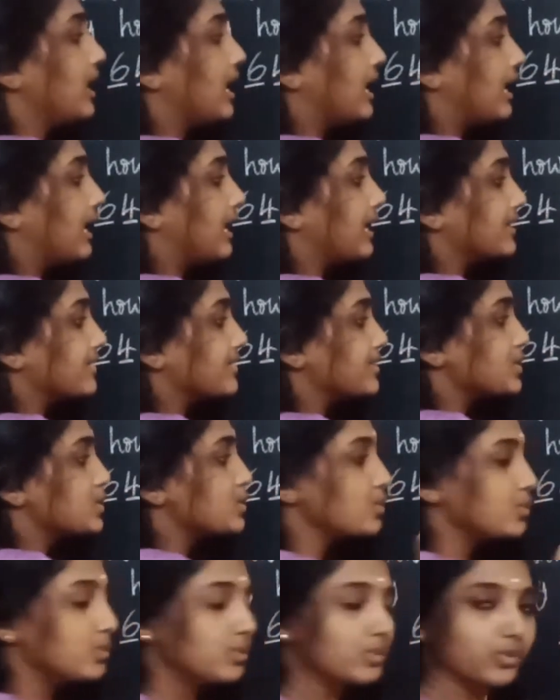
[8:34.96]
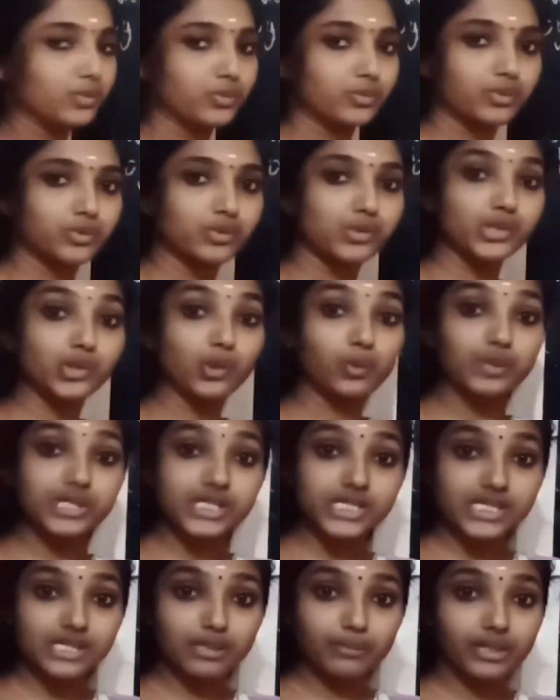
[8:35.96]
and 2. So which
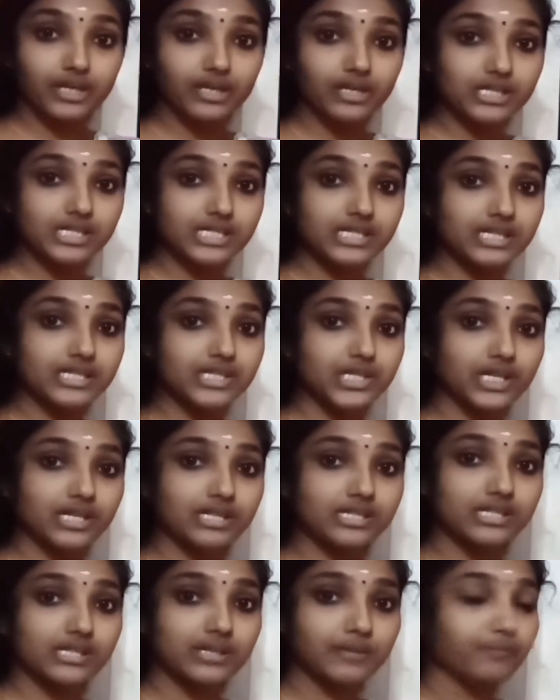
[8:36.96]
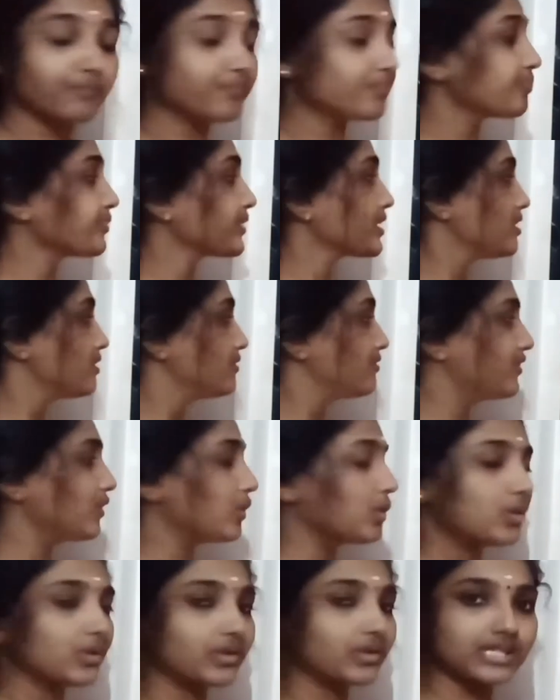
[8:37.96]
is the biggest digit?
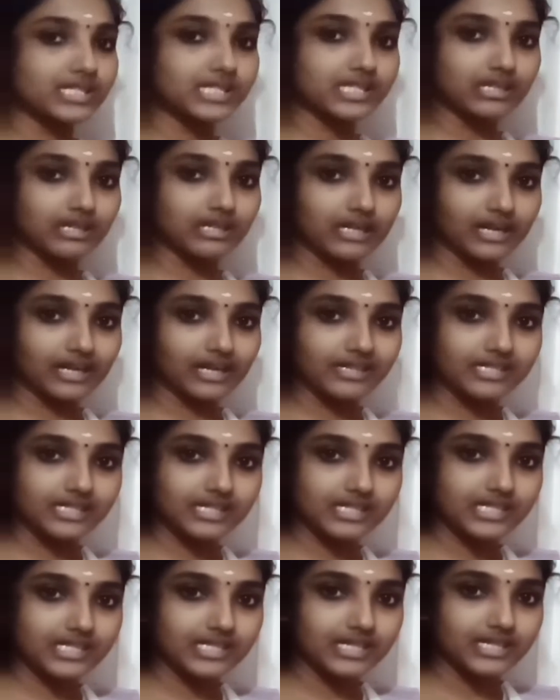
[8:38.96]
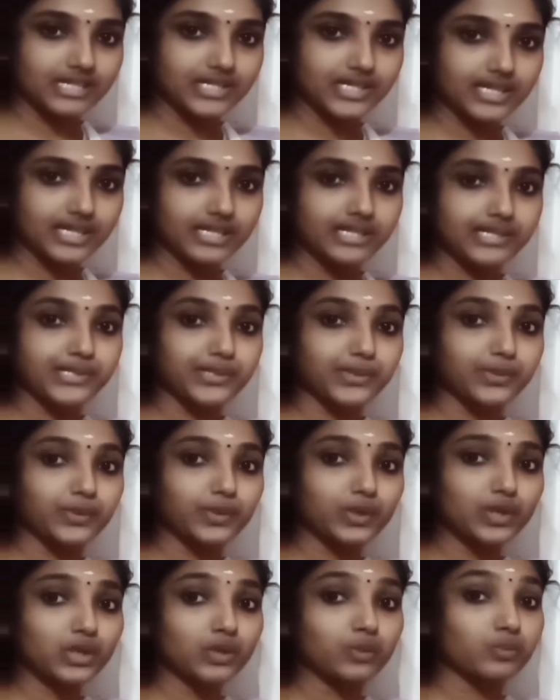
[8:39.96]
4 is the greatest digit.
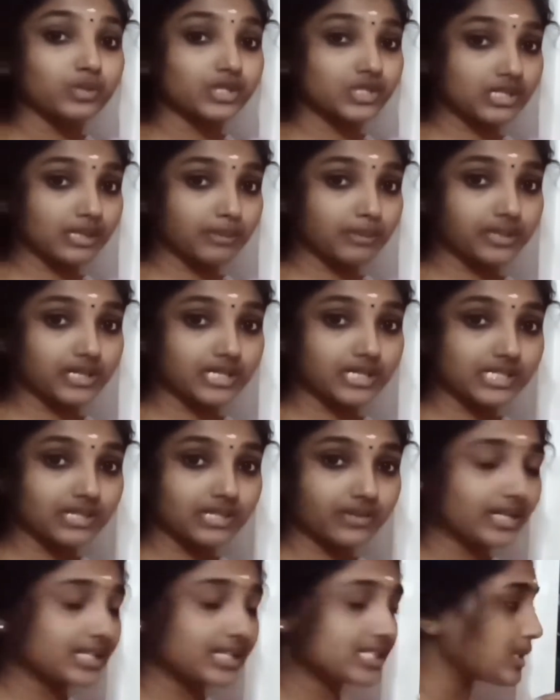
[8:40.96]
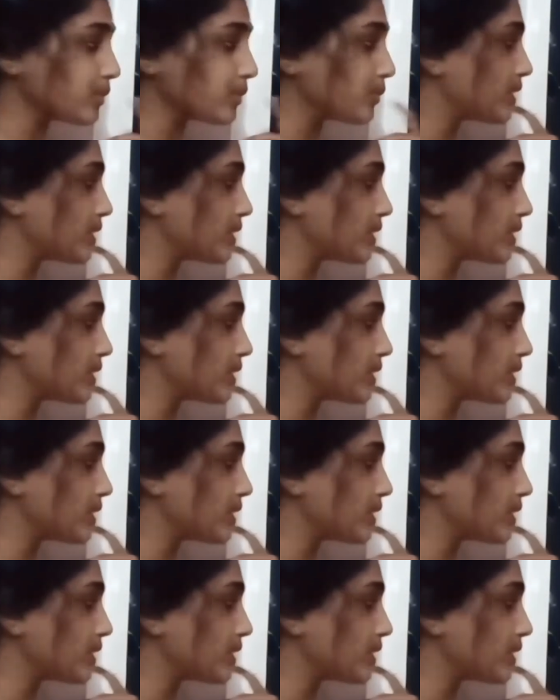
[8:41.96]
So which number is the greater